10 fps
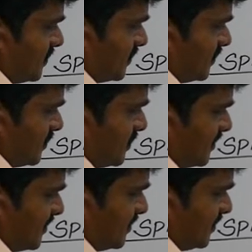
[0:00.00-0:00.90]

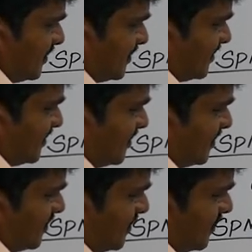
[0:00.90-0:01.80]

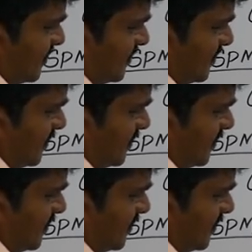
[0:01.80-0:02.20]
Nothing is said.